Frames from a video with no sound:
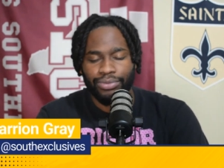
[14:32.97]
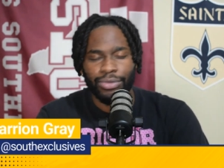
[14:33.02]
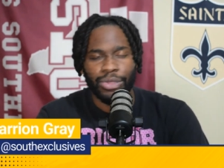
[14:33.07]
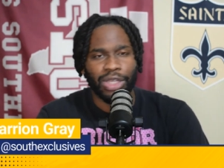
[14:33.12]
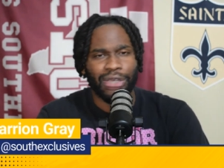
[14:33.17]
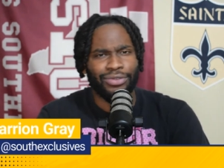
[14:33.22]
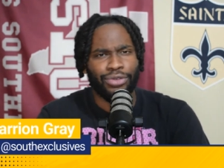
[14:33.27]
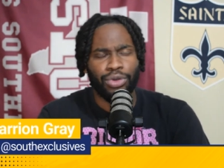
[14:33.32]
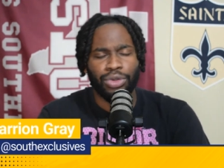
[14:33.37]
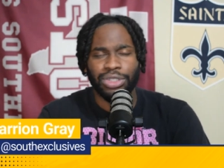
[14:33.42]

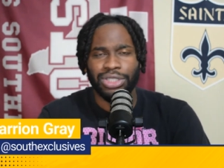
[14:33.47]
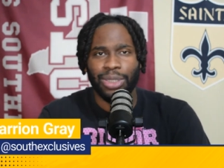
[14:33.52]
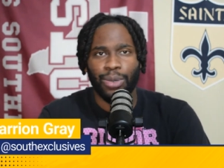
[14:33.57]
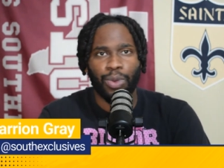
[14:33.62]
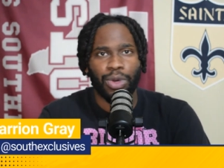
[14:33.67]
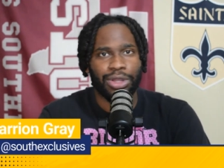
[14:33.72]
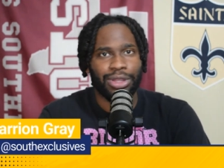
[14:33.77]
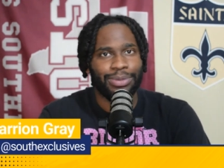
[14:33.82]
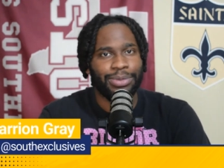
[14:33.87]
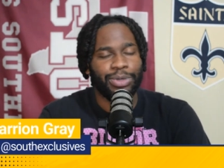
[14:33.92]
Of course, I
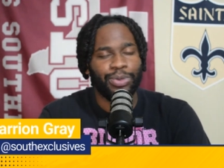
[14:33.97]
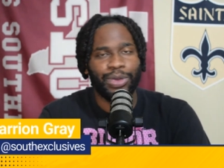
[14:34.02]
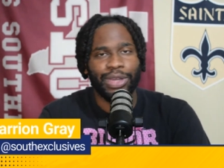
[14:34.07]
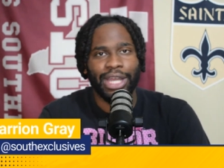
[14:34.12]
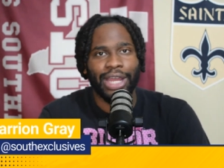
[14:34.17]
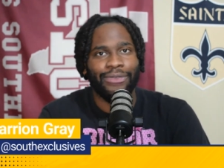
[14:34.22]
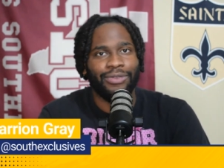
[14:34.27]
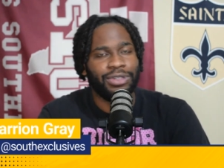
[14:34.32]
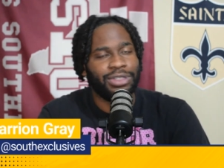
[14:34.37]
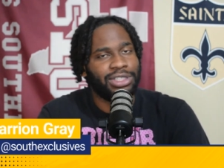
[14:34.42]
want them to
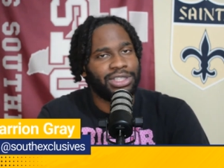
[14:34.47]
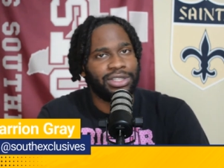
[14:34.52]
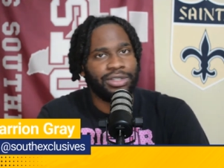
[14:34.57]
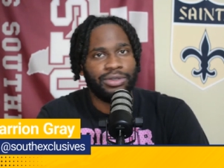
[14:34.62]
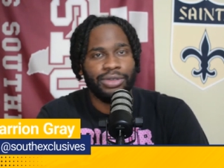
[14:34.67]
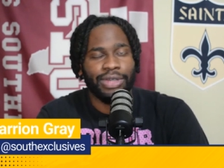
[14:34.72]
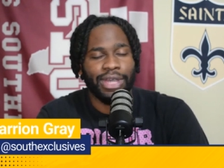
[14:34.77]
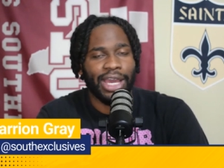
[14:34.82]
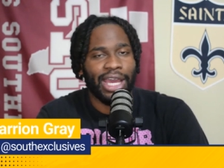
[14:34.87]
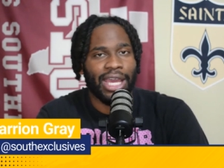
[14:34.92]
win every
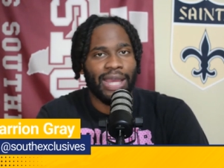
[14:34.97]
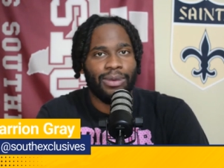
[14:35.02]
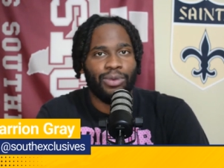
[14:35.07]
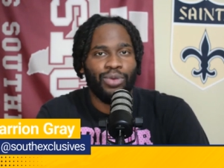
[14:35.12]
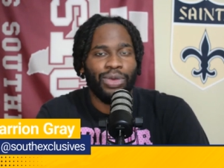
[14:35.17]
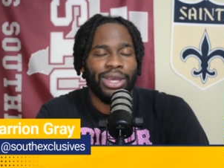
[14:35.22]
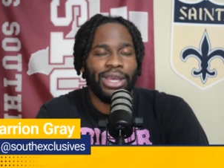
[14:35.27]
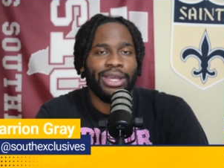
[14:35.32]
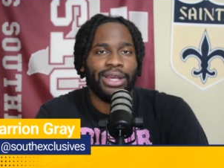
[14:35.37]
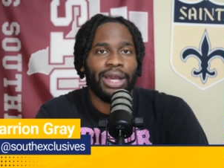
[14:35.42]
single game.
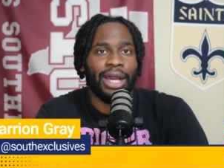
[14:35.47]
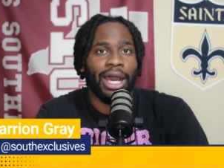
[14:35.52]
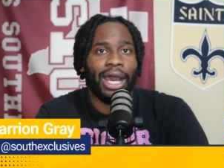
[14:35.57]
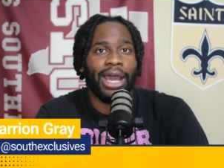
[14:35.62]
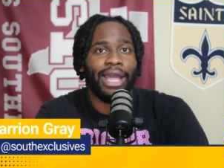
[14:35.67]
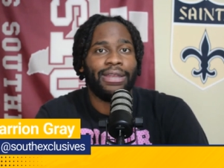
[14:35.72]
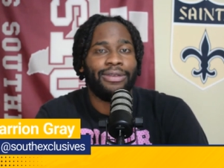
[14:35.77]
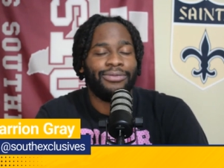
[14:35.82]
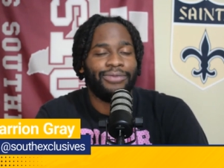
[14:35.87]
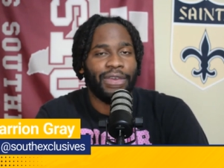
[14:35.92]
We ain't
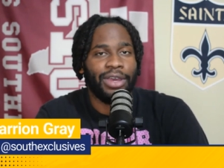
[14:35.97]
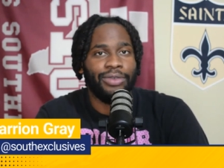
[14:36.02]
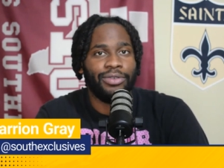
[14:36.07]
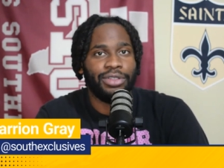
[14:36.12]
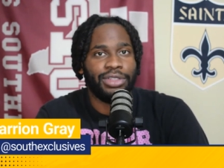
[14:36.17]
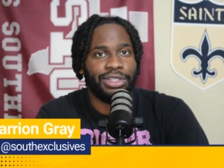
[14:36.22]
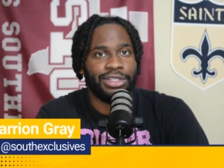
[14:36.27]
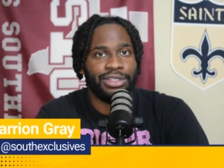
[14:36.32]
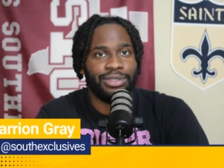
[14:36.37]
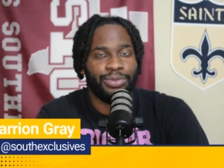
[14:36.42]
hiding
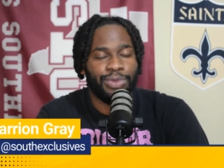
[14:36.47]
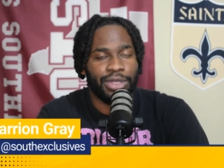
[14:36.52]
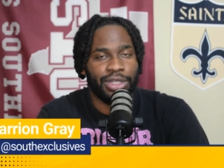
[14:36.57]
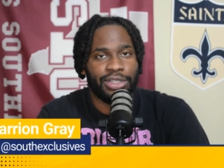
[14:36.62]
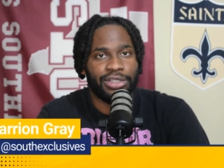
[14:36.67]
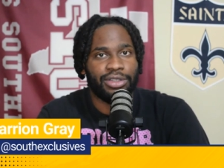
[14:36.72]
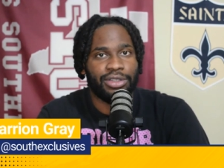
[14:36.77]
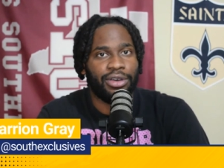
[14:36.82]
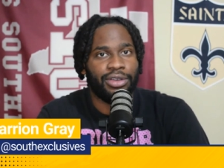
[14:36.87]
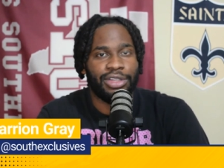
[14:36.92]
favoritism when
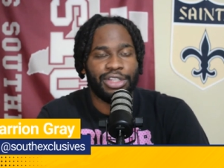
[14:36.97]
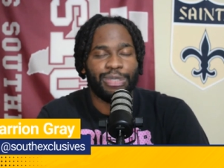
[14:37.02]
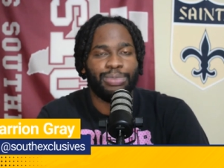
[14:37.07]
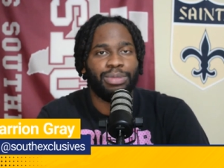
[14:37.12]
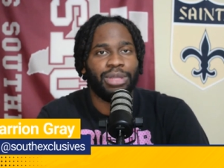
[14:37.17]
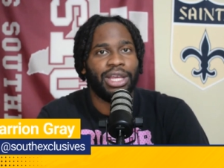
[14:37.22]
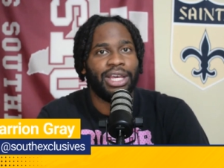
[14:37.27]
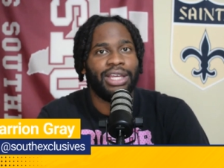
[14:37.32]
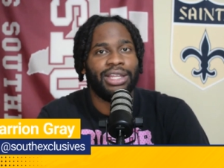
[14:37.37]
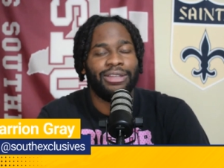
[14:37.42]
it's on
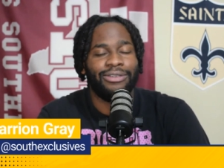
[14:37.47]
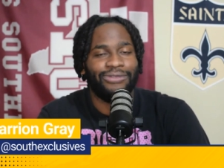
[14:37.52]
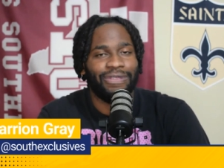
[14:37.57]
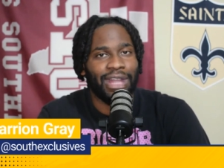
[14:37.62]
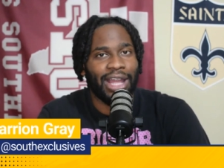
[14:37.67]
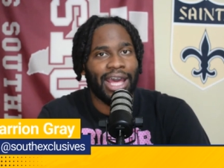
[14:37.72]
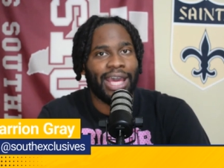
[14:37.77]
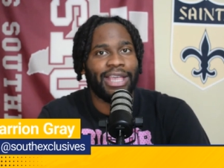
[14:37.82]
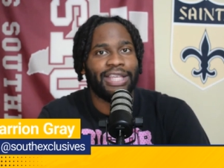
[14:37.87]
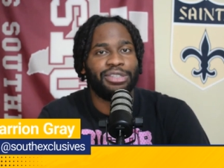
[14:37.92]
display. The
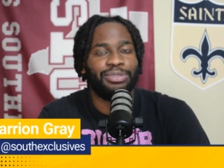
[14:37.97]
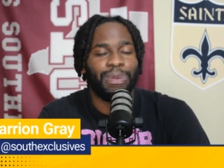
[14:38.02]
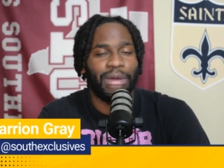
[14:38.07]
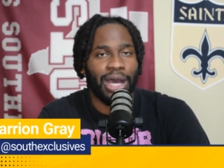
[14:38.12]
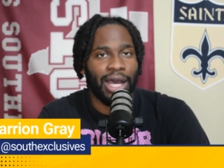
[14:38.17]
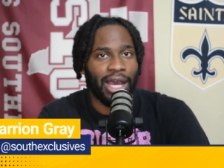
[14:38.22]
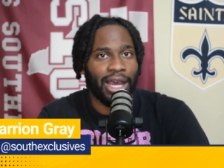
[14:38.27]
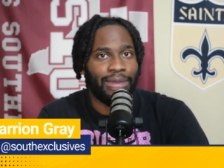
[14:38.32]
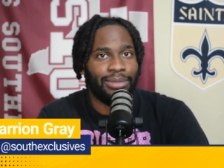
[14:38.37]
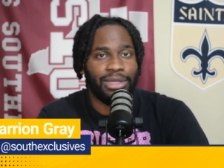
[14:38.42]
flag is
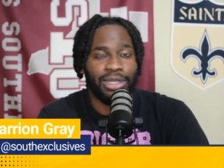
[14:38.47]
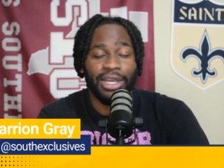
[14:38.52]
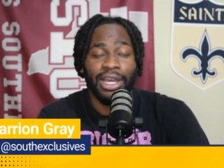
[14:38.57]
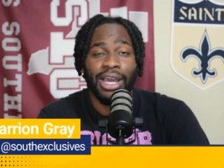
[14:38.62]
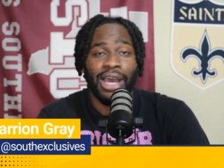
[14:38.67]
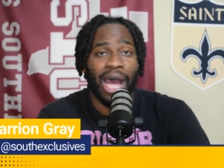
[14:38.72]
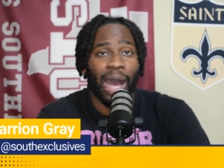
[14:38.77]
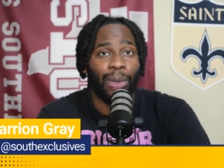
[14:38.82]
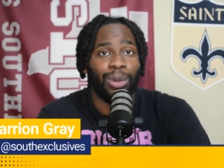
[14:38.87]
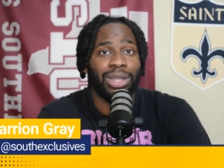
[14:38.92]
behind me.
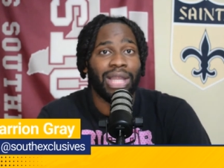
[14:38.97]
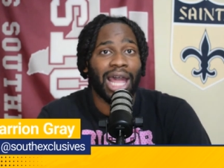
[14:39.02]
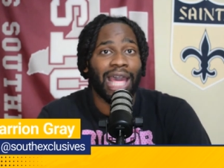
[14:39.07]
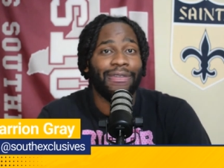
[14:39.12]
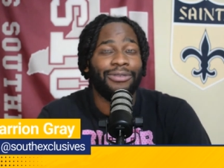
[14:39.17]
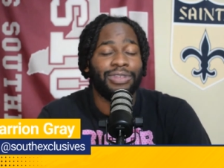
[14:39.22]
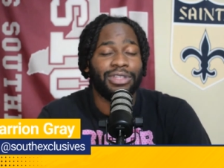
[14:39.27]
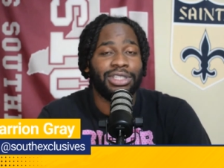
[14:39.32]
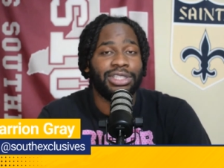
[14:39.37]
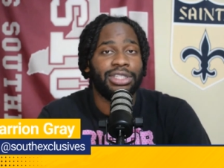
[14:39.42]
I would
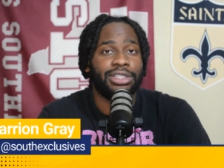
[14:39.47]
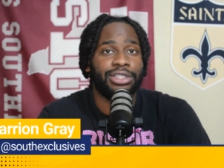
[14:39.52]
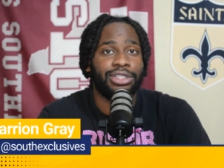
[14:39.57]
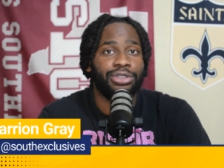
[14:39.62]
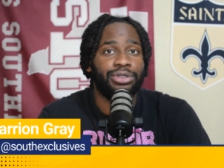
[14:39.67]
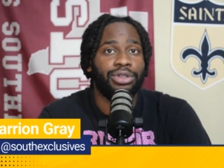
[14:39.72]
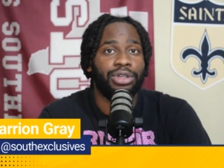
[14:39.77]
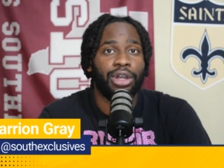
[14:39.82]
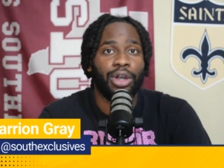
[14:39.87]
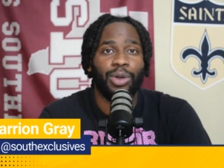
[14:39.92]
like for
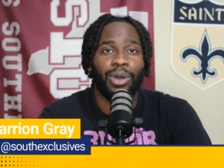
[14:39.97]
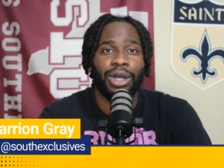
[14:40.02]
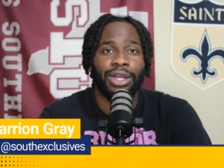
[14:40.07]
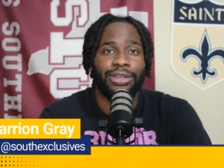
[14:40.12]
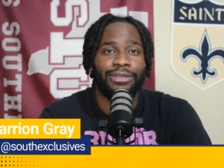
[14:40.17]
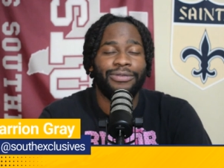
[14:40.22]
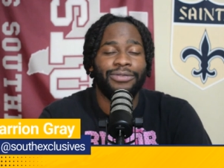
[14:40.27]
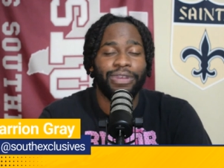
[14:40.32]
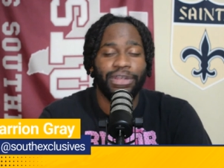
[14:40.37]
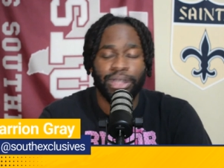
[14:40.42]
TSU to go
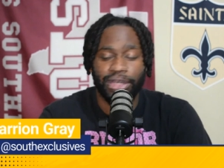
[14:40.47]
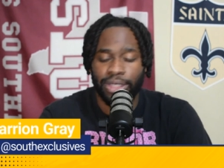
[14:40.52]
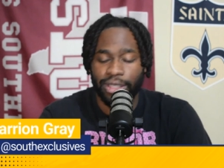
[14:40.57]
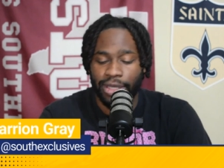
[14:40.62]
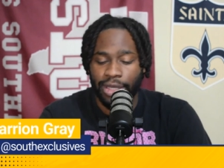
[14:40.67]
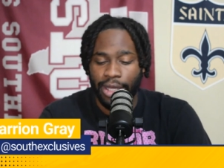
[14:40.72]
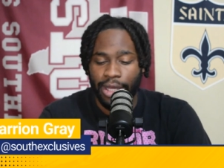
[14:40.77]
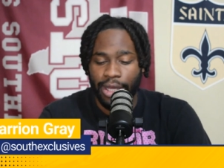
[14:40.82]
undefeated.